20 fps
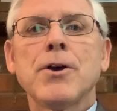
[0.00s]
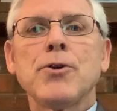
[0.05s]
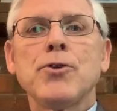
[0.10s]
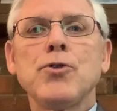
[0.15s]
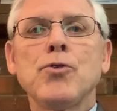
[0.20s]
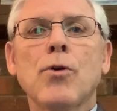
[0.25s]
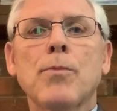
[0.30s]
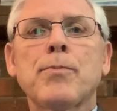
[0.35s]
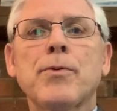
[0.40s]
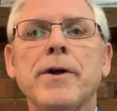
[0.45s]

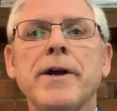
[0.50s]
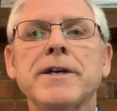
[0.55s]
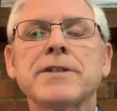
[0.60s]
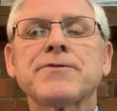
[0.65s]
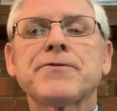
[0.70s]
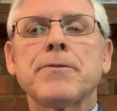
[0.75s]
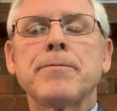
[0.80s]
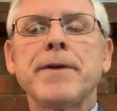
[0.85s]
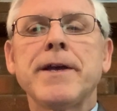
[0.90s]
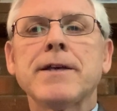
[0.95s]
Your prayers
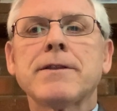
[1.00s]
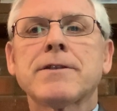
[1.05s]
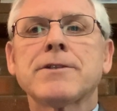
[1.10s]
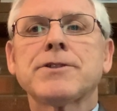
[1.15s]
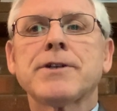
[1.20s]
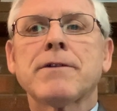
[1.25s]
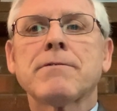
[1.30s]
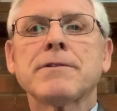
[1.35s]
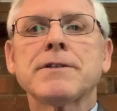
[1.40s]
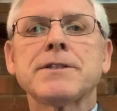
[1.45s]
for me at the
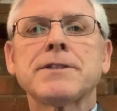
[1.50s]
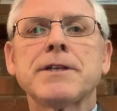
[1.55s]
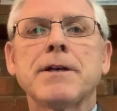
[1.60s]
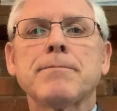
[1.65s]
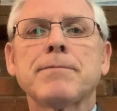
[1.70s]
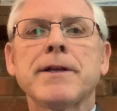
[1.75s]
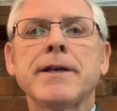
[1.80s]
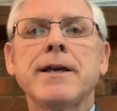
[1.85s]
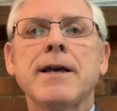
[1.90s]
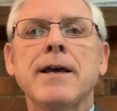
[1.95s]
General
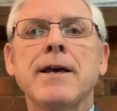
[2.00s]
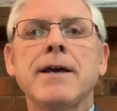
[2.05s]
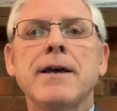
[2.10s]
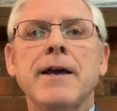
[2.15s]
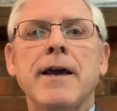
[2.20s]
Assembly